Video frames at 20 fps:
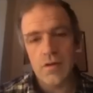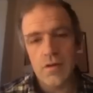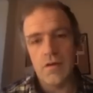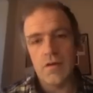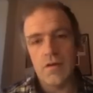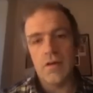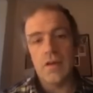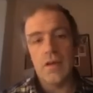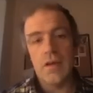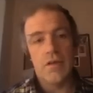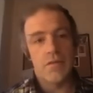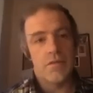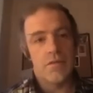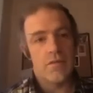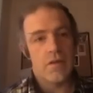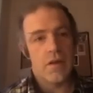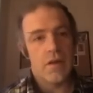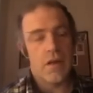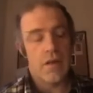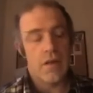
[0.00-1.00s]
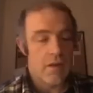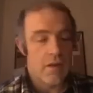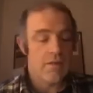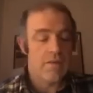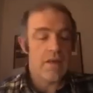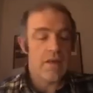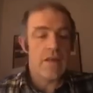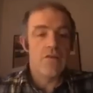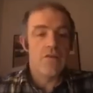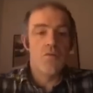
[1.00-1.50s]
eat, and
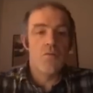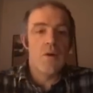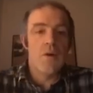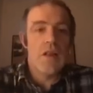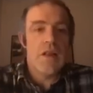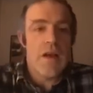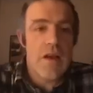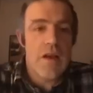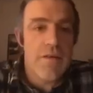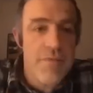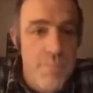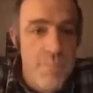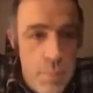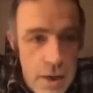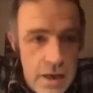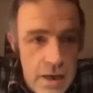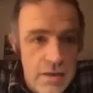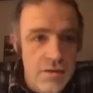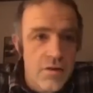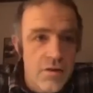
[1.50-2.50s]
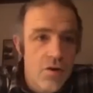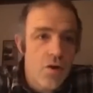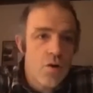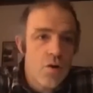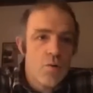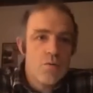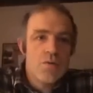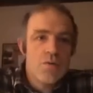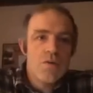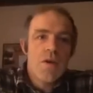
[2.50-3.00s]
then you will have plant
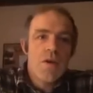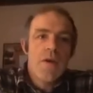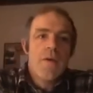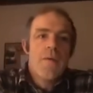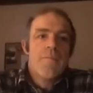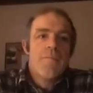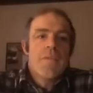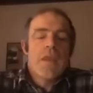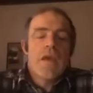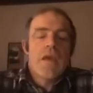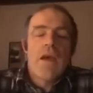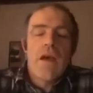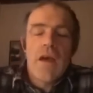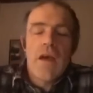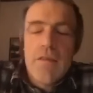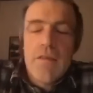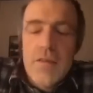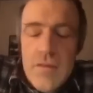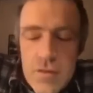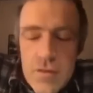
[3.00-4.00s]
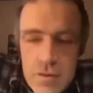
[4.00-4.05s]
growth, and